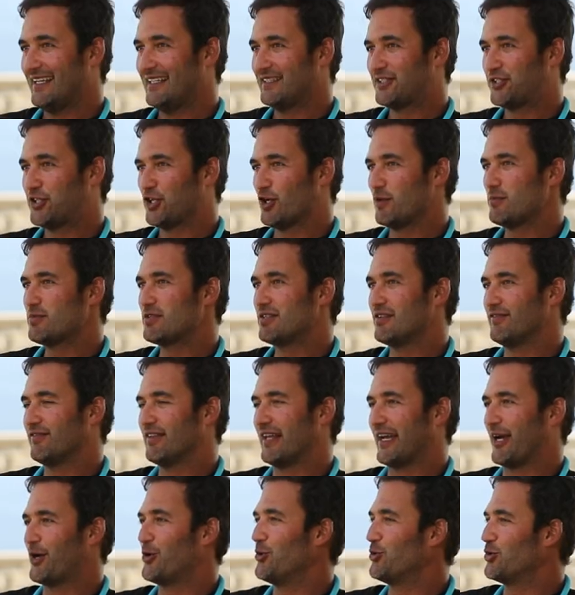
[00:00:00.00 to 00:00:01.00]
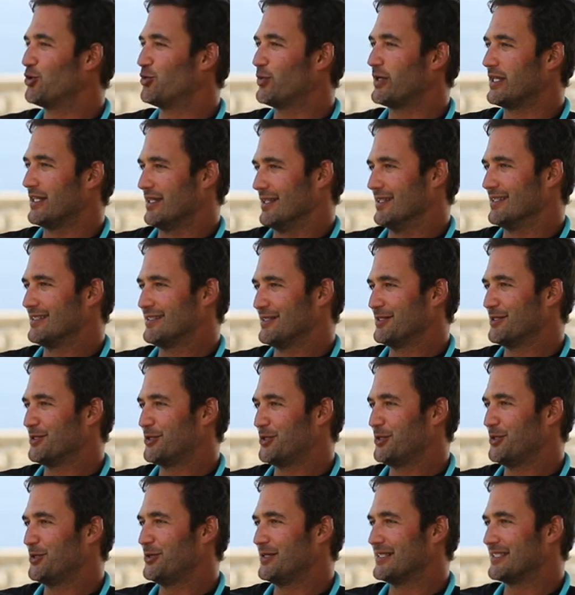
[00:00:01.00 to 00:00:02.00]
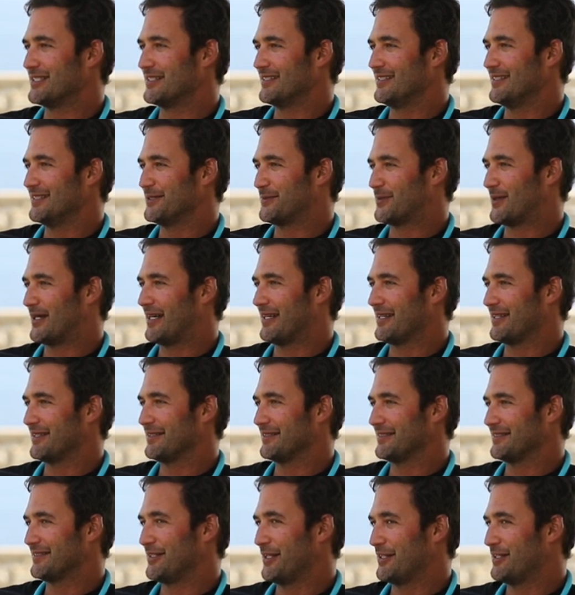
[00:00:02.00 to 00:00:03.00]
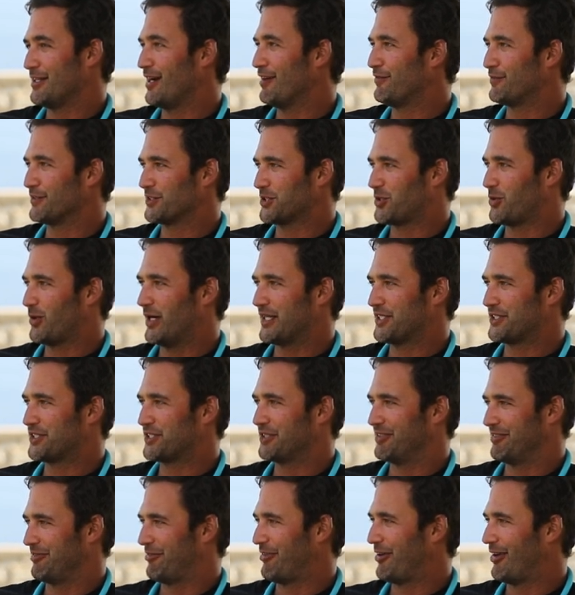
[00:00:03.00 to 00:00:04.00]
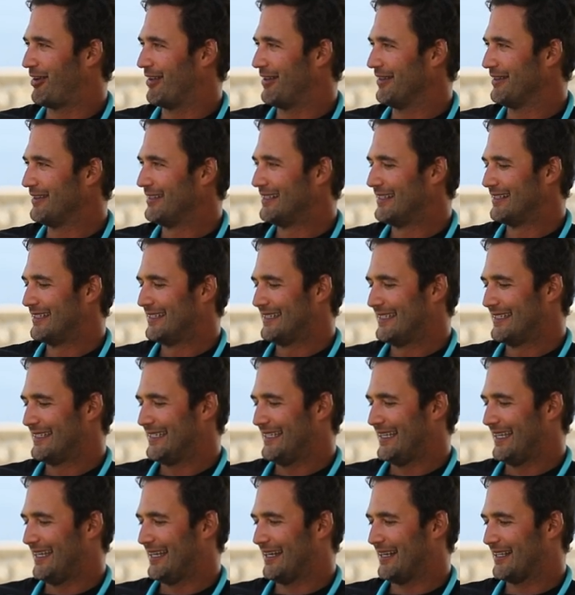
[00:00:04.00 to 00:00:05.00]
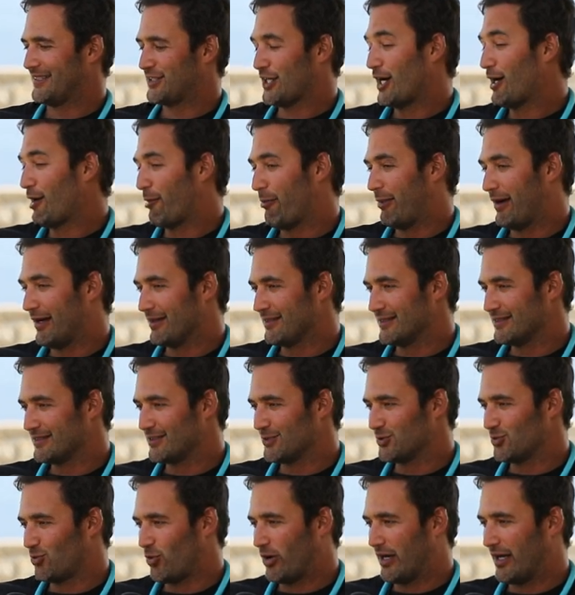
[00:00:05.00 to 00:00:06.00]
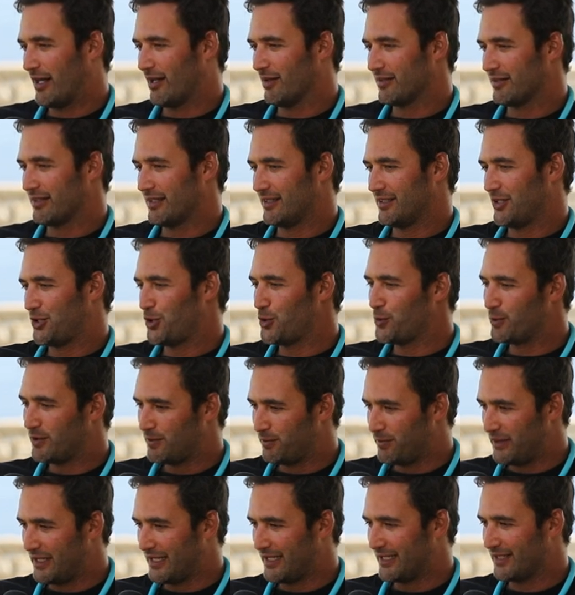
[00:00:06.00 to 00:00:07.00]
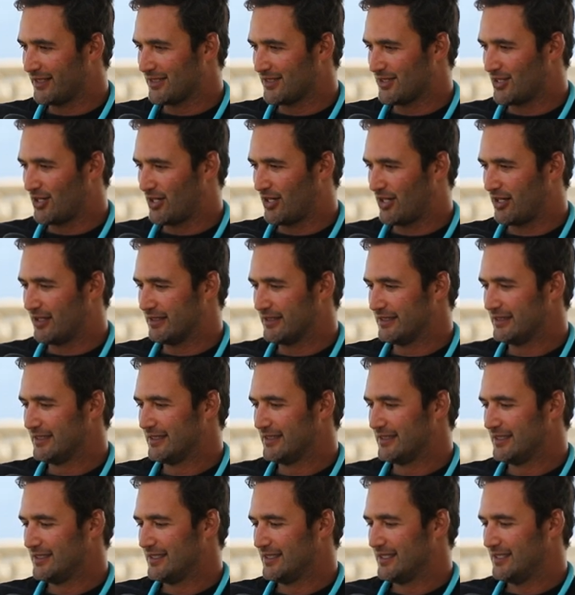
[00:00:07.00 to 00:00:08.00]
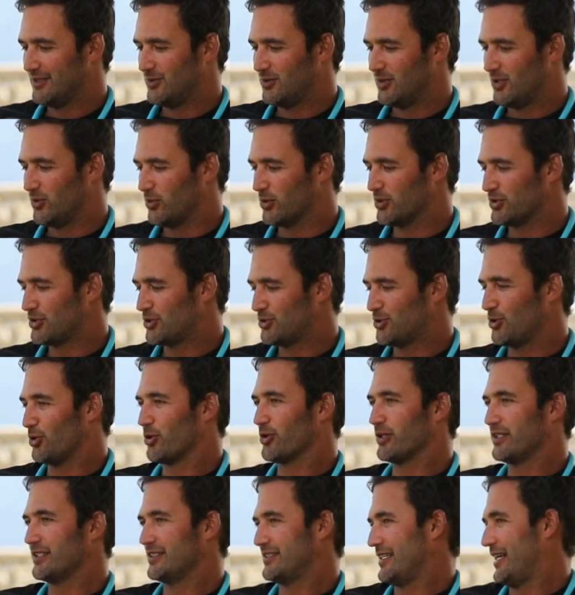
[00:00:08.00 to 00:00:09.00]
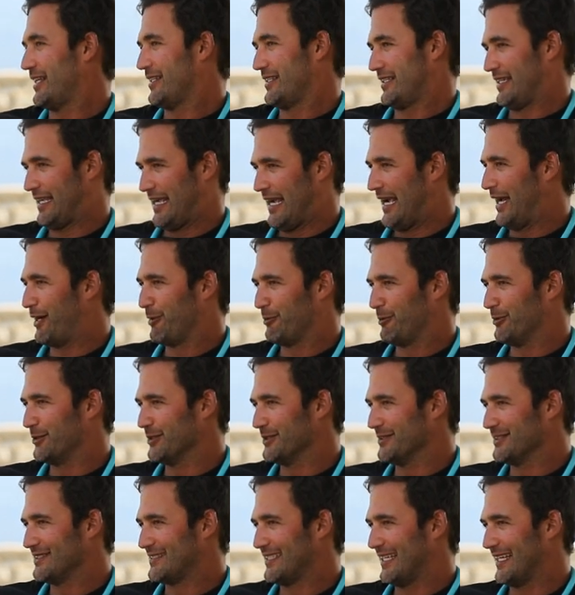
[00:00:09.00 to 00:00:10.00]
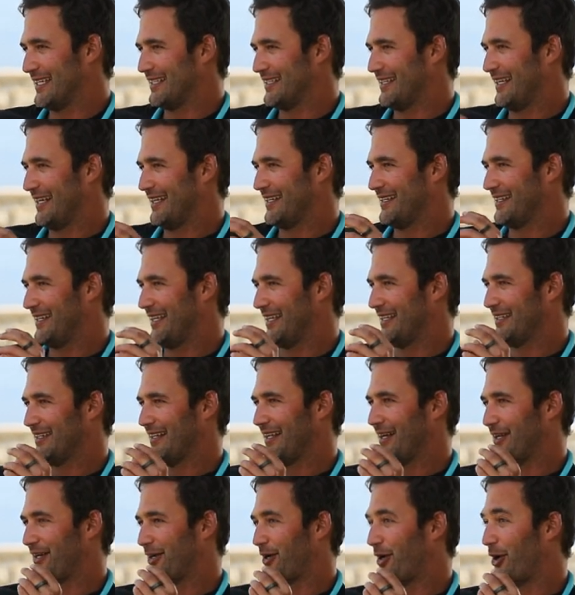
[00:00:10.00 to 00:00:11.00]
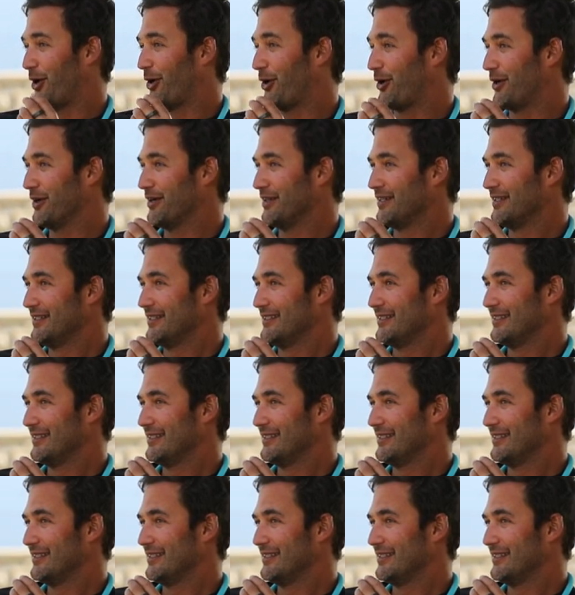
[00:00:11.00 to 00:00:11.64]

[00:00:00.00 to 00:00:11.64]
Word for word: In terms of like who do we listen to is is probably the, the toughest question of all. And I talk about this as well that human beings are well, we're storytelling animals and and and, and our